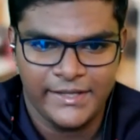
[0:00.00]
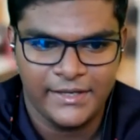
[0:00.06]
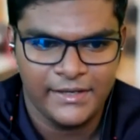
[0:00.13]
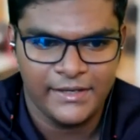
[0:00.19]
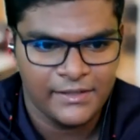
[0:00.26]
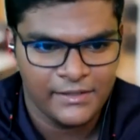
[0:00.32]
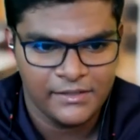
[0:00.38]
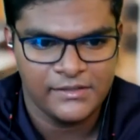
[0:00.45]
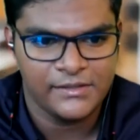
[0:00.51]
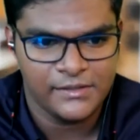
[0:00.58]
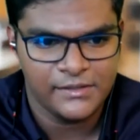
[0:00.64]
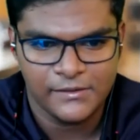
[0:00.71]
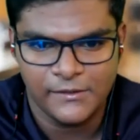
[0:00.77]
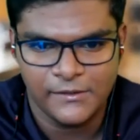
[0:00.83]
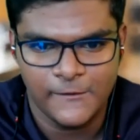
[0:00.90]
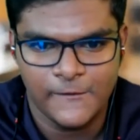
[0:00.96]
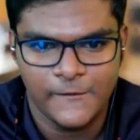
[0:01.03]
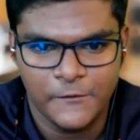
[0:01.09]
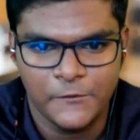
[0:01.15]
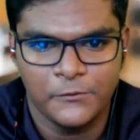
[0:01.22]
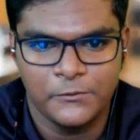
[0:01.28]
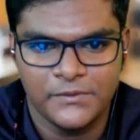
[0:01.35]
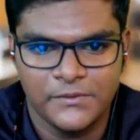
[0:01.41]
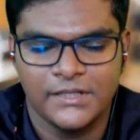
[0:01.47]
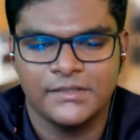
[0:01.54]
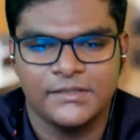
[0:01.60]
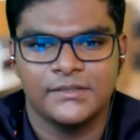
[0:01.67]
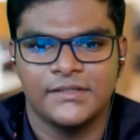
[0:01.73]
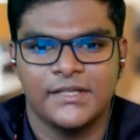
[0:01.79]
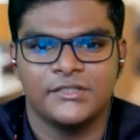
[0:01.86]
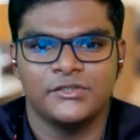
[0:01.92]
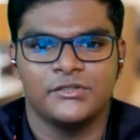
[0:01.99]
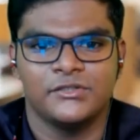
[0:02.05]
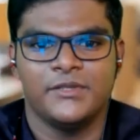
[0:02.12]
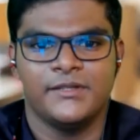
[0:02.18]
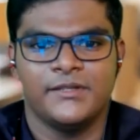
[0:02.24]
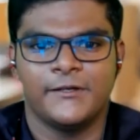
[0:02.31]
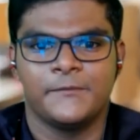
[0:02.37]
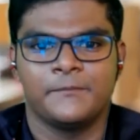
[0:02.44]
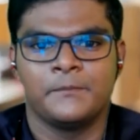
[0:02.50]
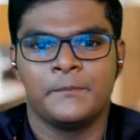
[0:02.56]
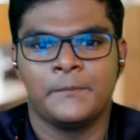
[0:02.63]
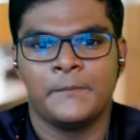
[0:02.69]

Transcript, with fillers: that, yes. Uh, you know, that's, that should be there.